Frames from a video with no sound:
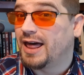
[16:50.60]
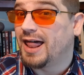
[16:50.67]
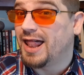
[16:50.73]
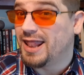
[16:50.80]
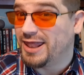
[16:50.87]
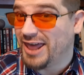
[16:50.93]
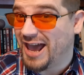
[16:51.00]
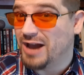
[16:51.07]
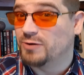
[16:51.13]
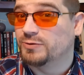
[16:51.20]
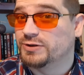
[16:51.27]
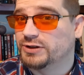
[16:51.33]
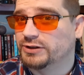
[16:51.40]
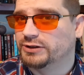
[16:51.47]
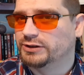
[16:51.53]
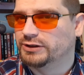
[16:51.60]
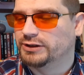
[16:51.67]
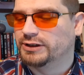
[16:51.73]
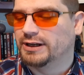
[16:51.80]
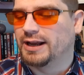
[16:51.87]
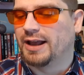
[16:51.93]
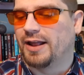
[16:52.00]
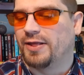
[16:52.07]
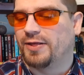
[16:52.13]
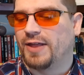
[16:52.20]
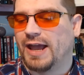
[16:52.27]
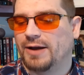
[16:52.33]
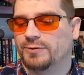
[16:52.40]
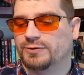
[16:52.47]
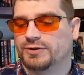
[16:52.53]
1,000. Yeah,
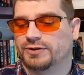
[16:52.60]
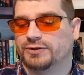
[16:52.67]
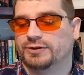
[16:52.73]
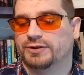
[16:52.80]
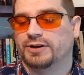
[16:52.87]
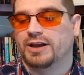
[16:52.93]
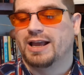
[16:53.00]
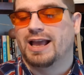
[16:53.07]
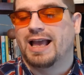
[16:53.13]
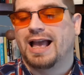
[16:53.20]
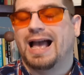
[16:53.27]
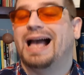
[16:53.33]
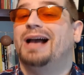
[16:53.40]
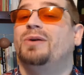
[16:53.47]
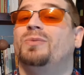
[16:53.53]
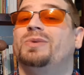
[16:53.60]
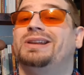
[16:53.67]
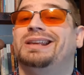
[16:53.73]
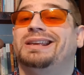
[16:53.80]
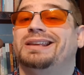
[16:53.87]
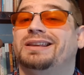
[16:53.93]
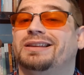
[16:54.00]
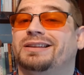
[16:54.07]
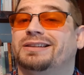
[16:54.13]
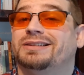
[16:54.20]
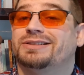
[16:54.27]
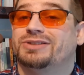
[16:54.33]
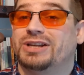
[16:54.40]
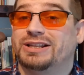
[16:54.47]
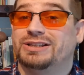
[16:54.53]
1,000. How many
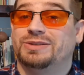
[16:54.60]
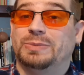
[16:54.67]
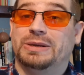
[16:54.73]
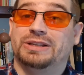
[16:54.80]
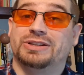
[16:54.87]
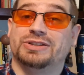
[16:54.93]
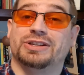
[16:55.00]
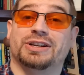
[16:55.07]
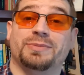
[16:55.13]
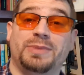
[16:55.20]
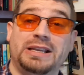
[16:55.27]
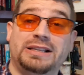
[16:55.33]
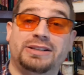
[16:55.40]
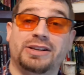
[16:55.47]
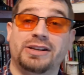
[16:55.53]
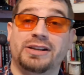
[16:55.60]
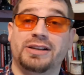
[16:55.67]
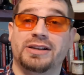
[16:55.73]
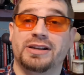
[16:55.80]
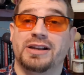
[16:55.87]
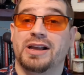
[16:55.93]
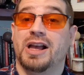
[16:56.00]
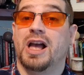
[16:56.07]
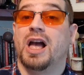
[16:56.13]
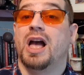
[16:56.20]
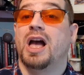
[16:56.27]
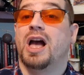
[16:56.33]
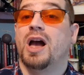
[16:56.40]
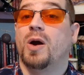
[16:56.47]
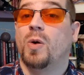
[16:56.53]
centimetres in a metre?
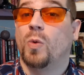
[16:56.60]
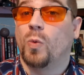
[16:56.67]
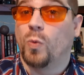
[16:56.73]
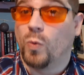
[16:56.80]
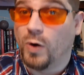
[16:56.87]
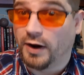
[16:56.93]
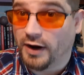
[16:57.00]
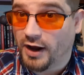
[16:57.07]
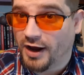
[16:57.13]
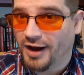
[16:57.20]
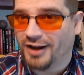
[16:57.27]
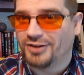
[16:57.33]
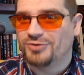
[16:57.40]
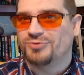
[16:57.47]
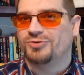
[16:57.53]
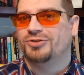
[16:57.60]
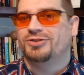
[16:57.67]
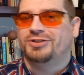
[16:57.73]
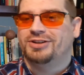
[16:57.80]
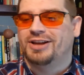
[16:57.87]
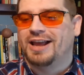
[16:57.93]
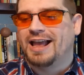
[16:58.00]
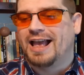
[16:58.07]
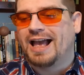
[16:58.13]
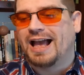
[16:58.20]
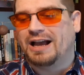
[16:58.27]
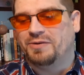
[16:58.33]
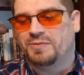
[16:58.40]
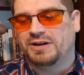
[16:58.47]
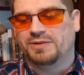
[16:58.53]
100.
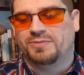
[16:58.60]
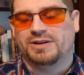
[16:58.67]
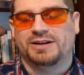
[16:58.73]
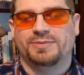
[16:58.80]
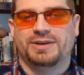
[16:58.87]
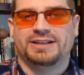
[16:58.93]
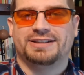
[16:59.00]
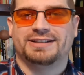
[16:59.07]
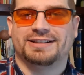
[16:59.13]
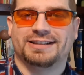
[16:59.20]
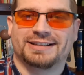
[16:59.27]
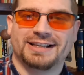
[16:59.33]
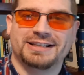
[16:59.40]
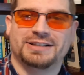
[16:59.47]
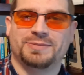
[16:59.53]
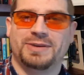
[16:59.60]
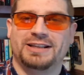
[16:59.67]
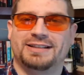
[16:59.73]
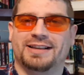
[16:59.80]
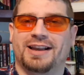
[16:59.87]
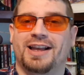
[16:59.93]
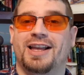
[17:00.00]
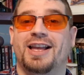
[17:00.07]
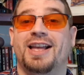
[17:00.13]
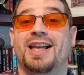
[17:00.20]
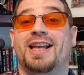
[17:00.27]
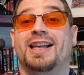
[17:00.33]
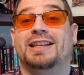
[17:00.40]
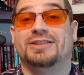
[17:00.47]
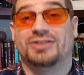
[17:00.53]
How many millimetres in a centimetre?
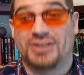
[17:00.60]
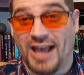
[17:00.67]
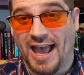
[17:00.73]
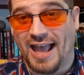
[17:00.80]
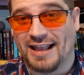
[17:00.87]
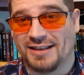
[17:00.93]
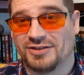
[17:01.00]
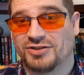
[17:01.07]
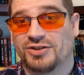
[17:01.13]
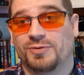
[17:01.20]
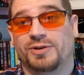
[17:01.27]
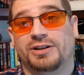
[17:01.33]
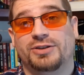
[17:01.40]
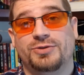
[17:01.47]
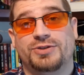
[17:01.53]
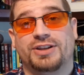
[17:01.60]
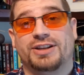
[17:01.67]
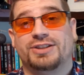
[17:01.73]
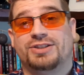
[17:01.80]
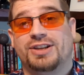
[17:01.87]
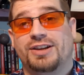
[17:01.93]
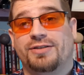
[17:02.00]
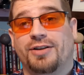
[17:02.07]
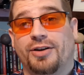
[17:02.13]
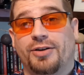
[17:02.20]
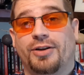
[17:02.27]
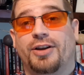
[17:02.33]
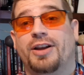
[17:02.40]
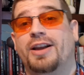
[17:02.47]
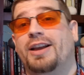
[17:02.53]
10. So we're losing a 0
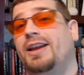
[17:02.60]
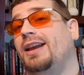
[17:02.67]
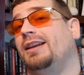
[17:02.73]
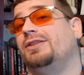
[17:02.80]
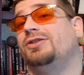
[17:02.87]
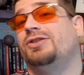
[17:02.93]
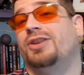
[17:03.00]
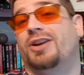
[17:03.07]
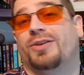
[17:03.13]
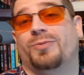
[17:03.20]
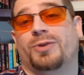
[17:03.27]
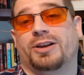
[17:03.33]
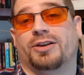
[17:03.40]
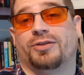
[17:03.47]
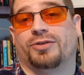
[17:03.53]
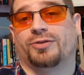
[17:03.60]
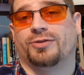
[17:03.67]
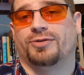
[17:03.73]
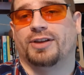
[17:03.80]
each time we go through